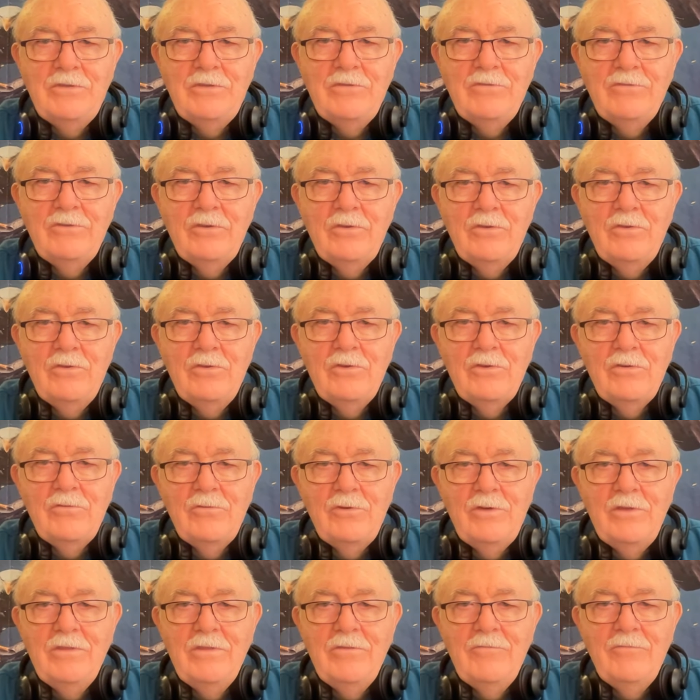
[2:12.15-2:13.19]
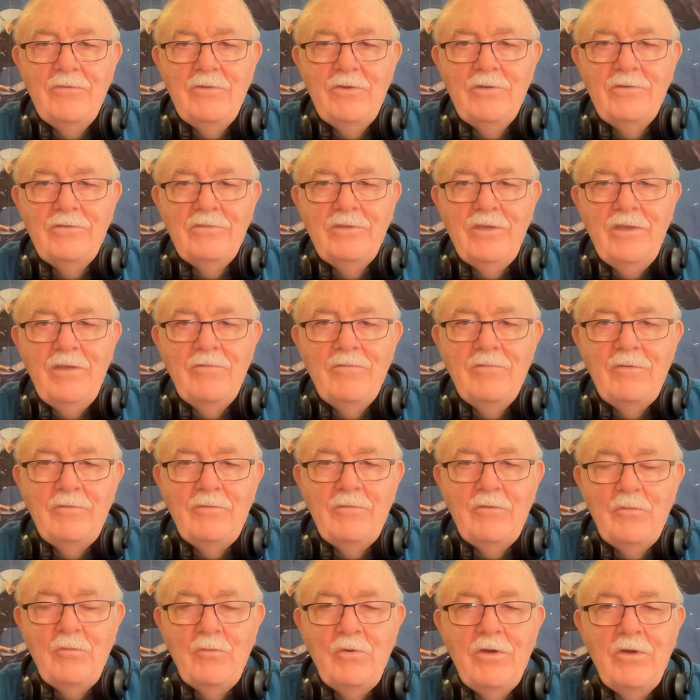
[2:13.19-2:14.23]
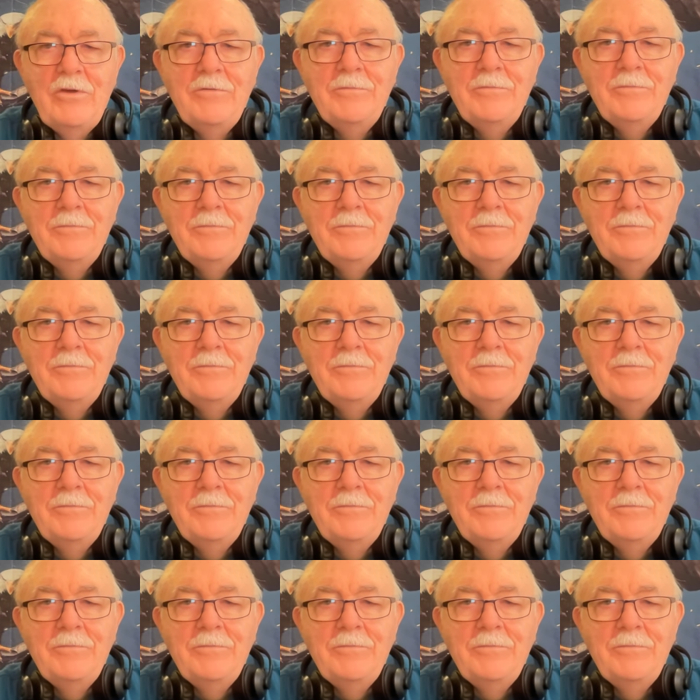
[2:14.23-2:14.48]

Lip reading: so you can read them for yourself if you want.